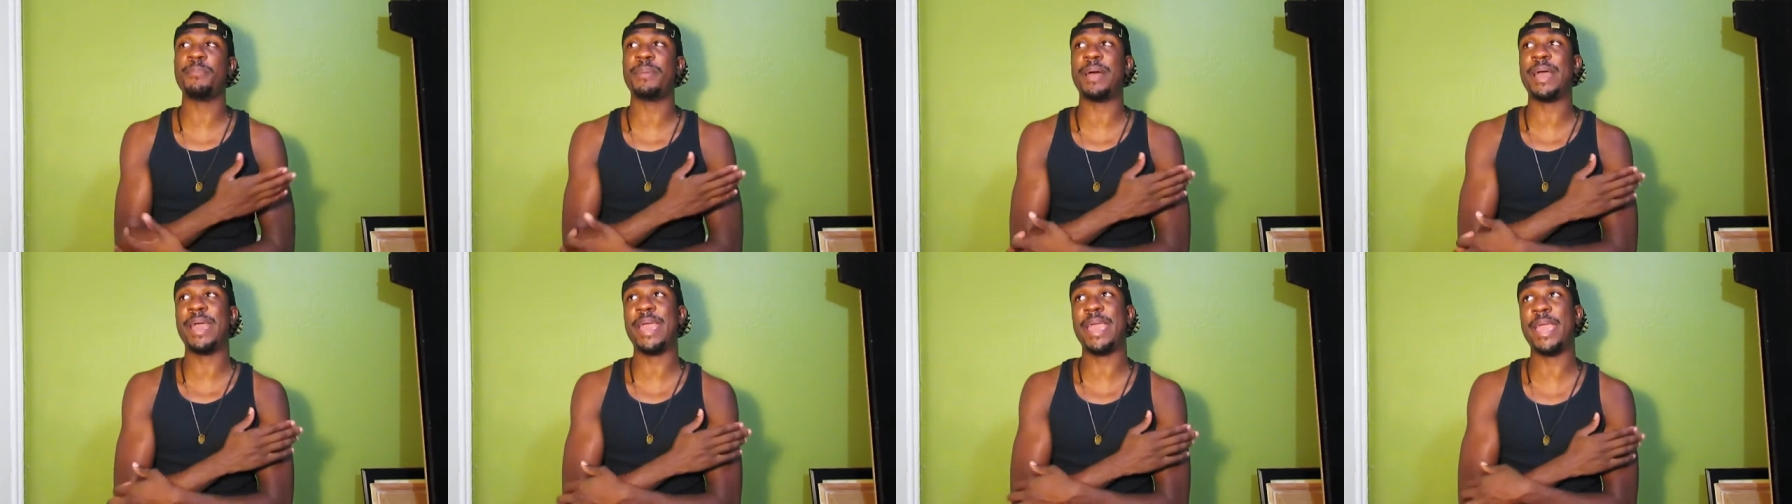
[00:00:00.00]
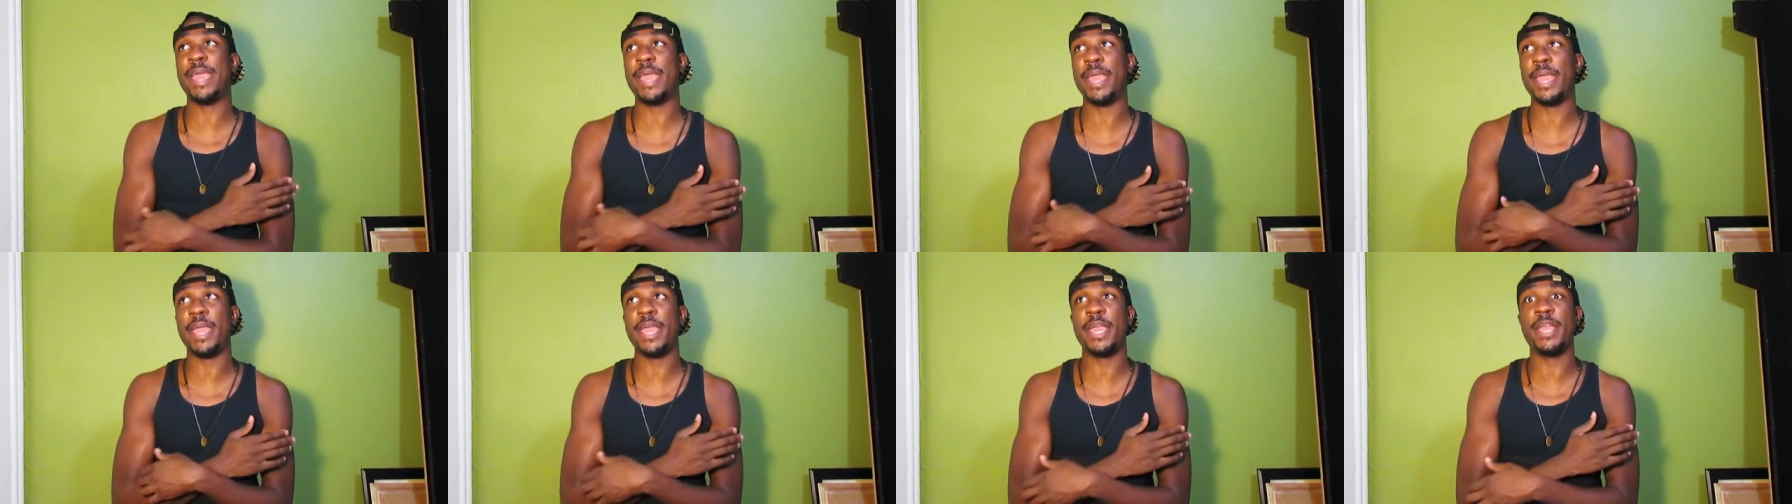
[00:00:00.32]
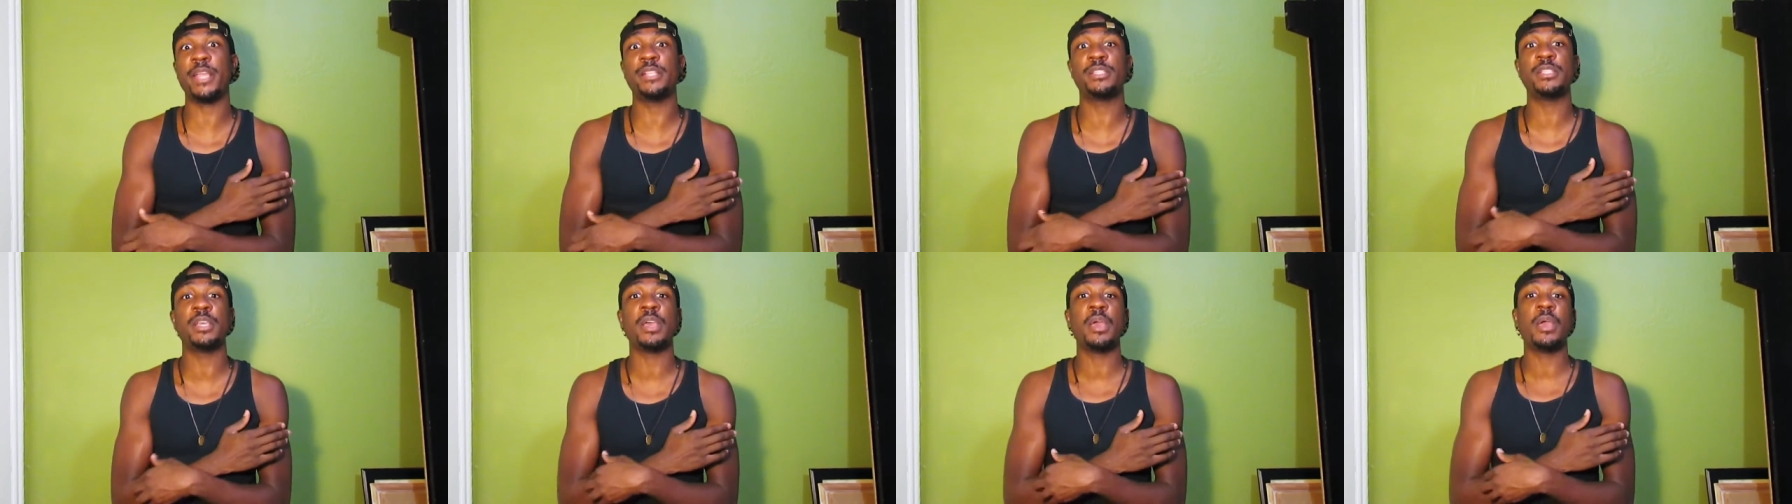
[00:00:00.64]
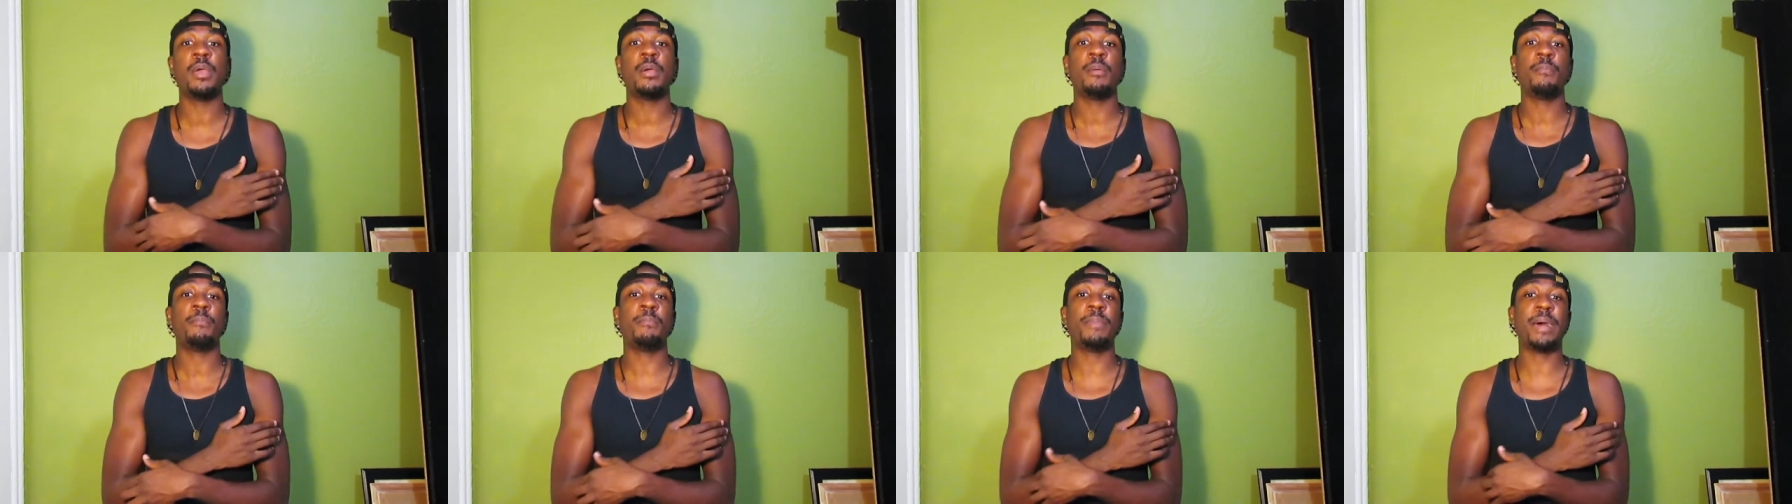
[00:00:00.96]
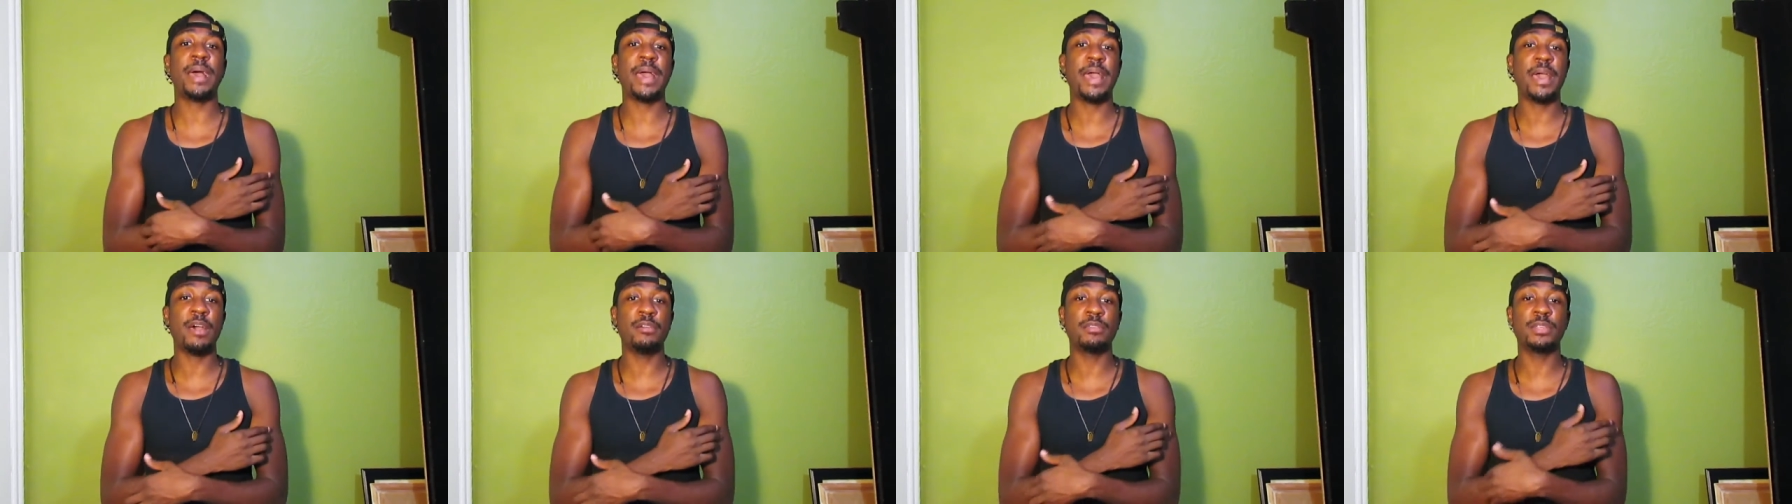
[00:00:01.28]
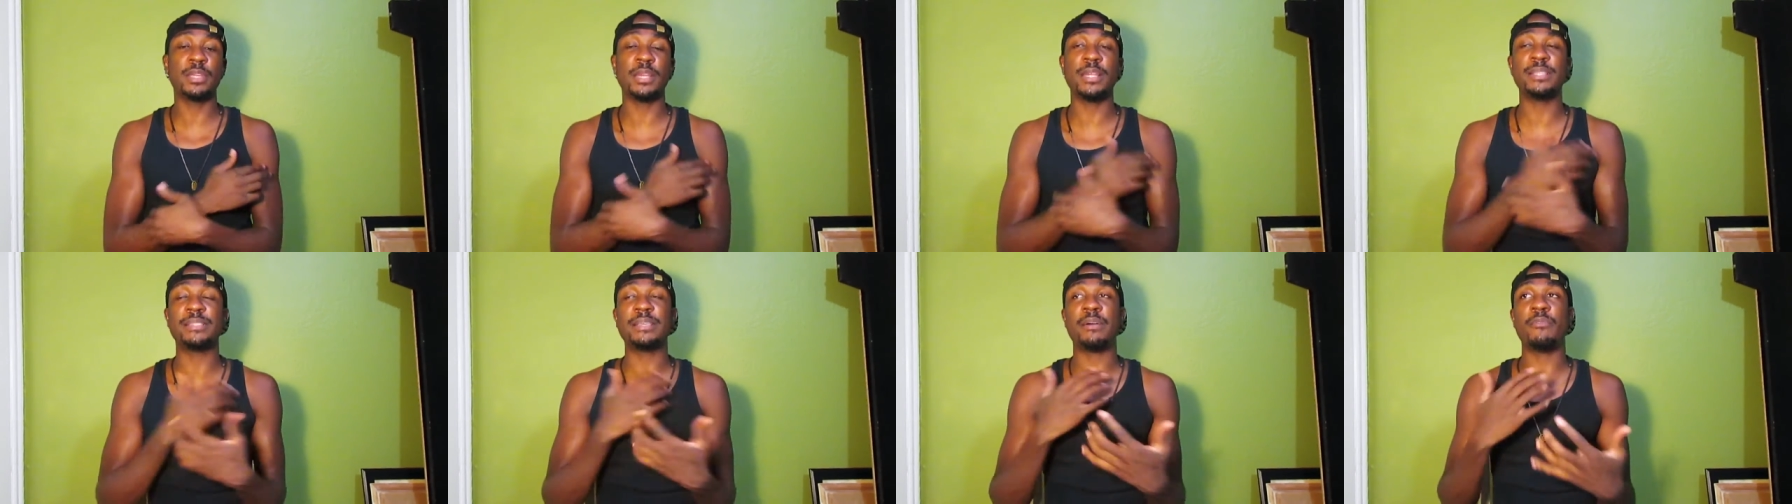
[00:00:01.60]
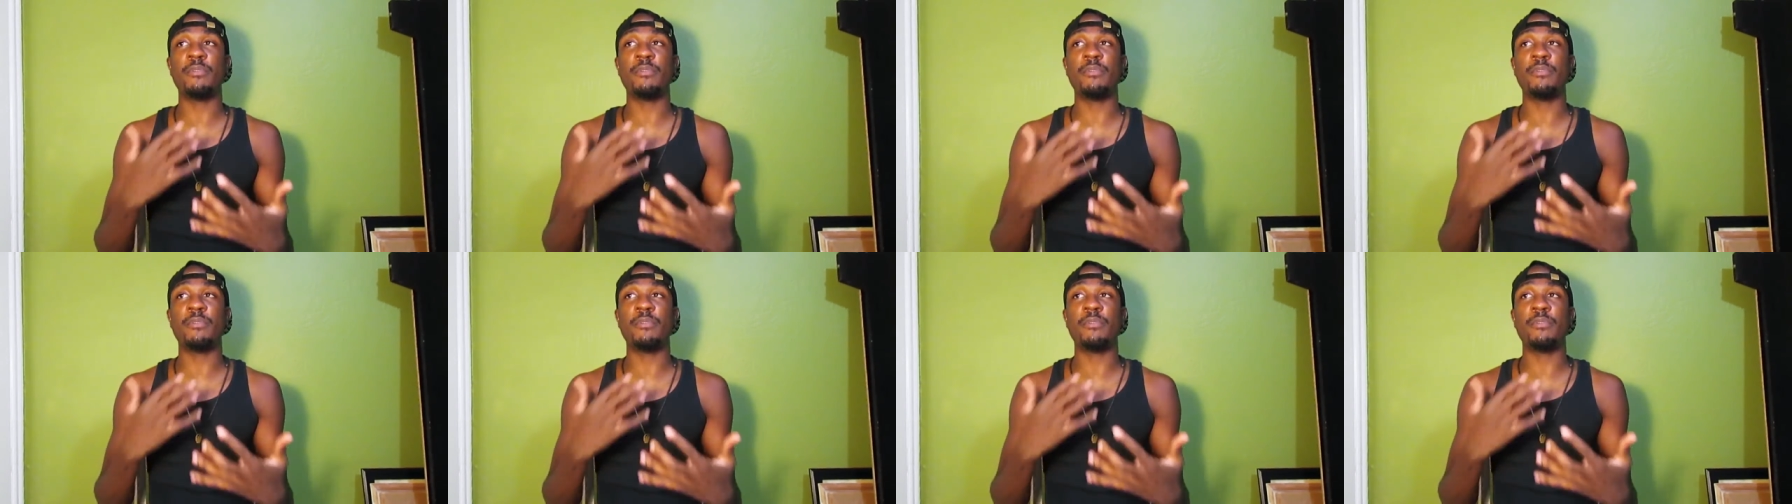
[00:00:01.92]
my age, my healthiness.